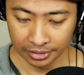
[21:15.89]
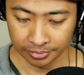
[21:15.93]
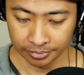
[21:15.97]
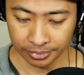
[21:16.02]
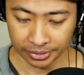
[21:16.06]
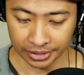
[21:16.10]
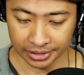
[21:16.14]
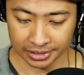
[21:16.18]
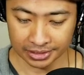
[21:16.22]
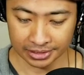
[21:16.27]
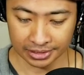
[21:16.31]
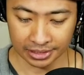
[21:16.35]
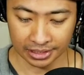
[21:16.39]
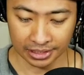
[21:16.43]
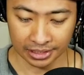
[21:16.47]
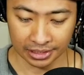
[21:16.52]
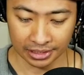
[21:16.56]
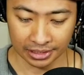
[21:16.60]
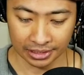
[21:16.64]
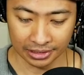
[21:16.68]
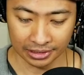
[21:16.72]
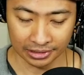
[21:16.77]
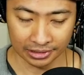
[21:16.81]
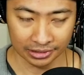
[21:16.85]
But
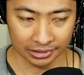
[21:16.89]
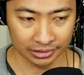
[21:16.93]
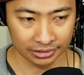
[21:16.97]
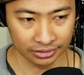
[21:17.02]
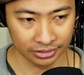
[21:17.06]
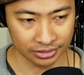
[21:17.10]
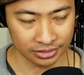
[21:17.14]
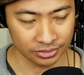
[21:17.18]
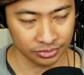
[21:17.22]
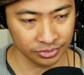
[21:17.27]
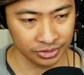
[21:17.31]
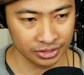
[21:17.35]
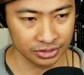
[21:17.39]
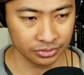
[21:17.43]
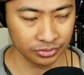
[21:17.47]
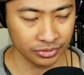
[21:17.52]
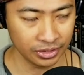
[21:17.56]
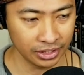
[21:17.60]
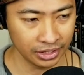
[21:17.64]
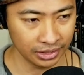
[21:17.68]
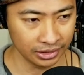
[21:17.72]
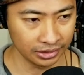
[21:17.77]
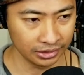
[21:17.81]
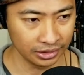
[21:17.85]
uh, that's the reason
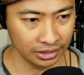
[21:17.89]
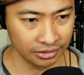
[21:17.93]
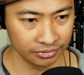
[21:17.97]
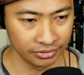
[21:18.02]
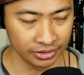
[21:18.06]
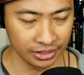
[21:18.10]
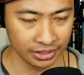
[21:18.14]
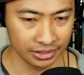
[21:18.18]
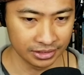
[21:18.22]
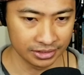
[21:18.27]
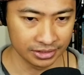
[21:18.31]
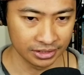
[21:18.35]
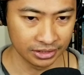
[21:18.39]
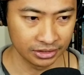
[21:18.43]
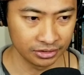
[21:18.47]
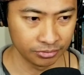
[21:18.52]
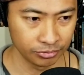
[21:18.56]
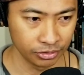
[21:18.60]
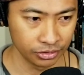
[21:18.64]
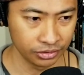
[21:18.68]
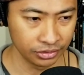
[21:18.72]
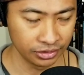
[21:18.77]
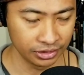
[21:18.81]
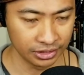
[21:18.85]
why I love the E D C
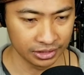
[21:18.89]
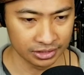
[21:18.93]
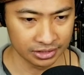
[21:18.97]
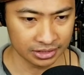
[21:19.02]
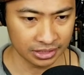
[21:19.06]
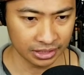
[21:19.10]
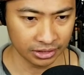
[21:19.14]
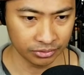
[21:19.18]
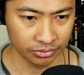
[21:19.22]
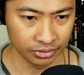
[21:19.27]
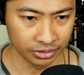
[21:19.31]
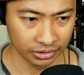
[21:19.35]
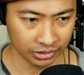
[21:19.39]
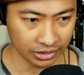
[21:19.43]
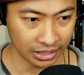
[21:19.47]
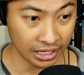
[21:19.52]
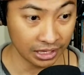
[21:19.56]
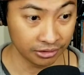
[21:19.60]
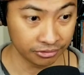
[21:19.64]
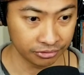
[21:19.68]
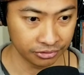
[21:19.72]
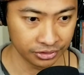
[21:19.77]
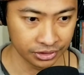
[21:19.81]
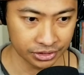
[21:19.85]
community is like we look
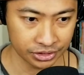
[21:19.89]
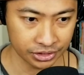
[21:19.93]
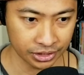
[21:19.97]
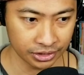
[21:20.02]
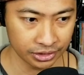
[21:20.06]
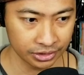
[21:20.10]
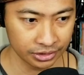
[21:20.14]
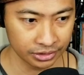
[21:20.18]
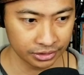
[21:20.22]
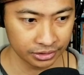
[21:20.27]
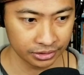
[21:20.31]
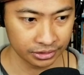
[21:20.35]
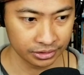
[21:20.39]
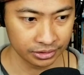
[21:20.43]
out for each other.